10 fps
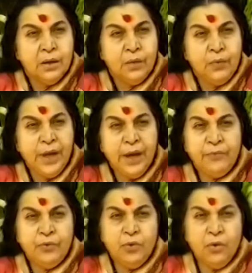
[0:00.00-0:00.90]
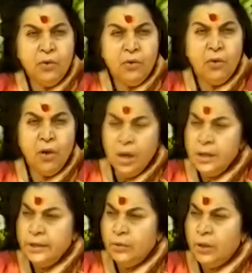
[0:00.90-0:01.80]
We have to know
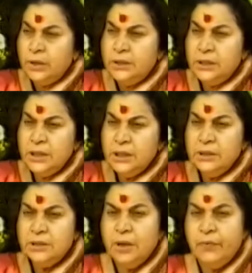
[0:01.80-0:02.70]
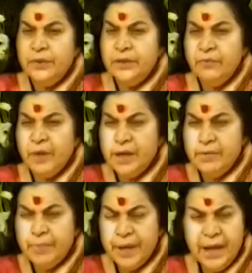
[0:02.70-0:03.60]
all the qualities of a
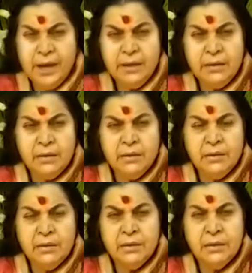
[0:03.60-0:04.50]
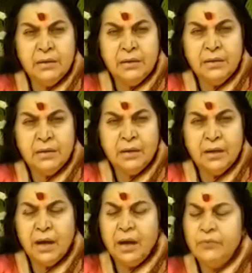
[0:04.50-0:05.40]
divine brain
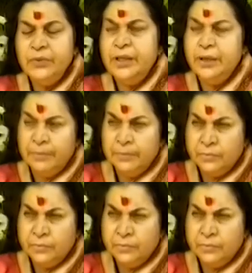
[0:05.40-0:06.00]
are with him.